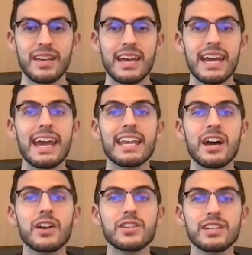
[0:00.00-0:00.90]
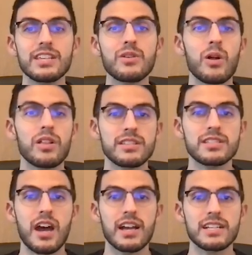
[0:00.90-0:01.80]
And underneath all of this
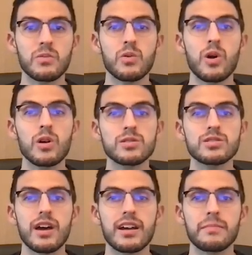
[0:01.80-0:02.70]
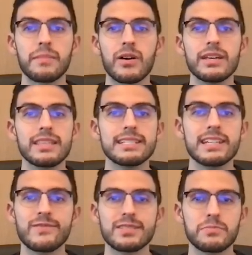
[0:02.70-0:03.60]
content, we'll also talk about the
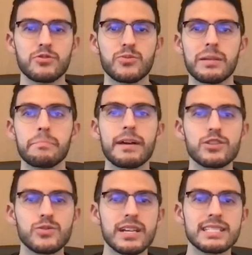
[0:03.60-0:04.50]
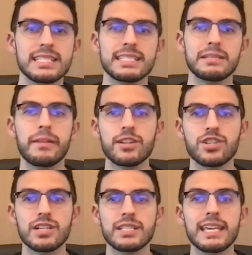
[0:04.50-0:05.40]
difference between metrics and
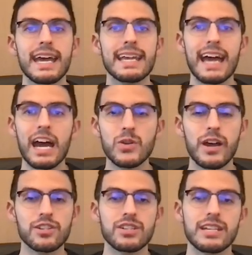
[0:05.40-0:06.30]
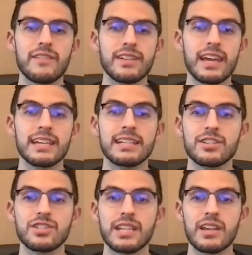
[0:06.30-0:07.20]
dimensions and how do you actually navigate and
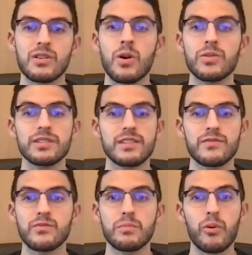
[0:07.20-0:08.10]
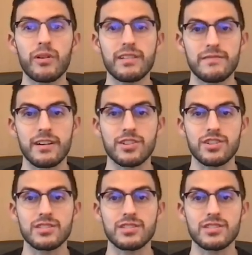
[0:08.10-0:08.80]
understand all the different reporting functions